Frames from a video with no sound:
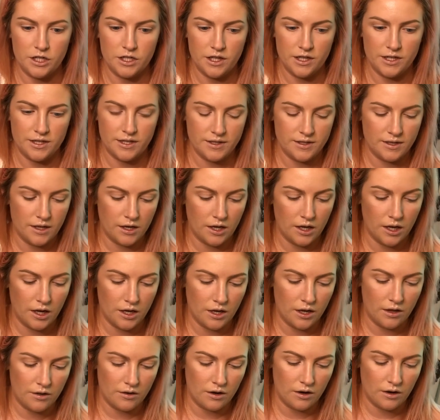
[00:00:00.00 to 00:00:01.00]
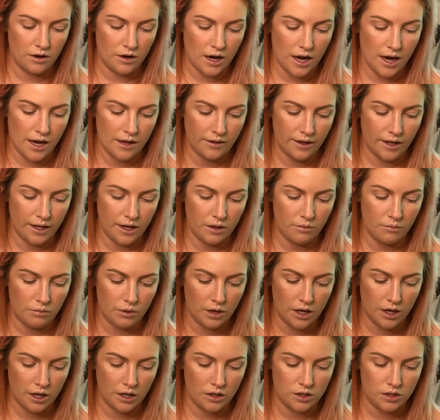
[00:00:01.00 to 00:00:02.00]
This is another highlighting
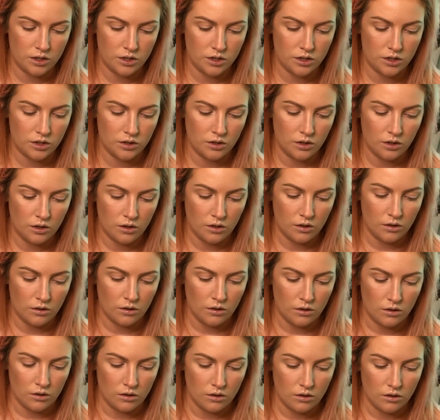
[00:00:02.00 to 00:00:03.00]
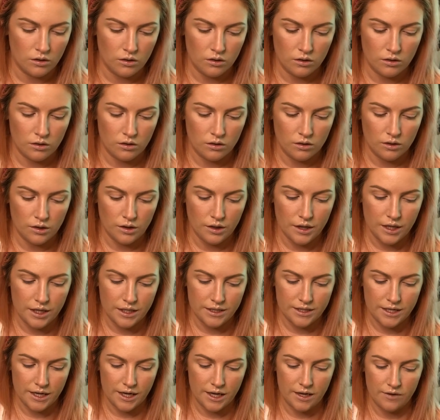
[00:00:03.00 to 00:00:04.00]
brush
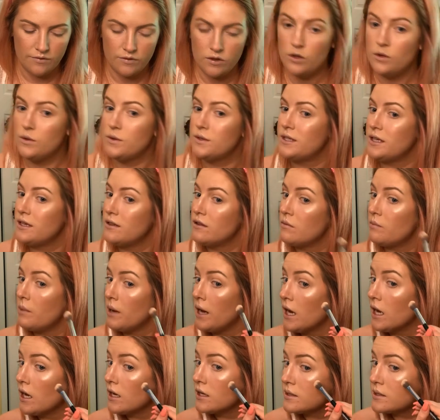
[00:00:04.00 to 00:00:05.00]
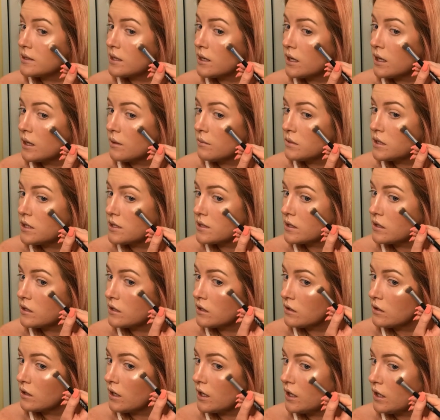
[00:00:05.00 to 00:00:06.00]
that I have used in the past, and I'm just
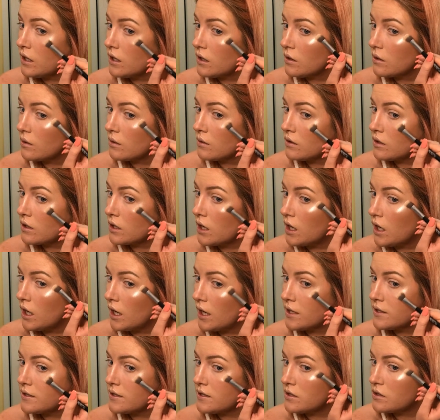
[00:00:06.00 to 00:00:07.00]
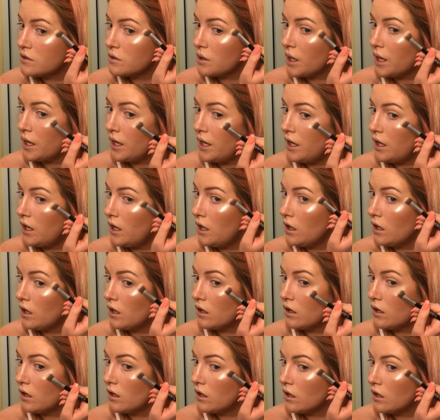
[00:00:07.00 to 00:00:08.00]
gonna like concentrate it
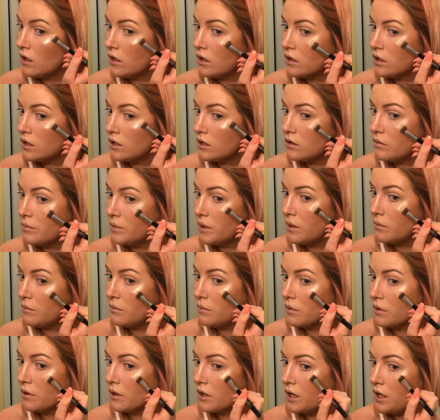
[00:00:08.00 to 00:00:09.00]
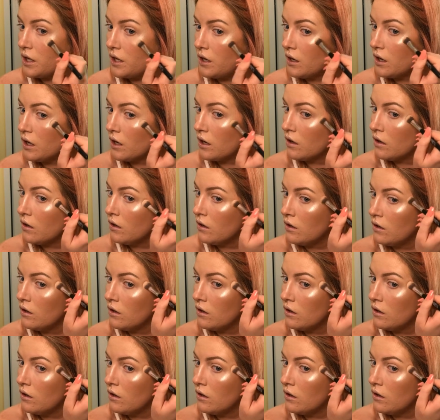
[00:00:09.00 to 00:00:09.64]
a little bit more here.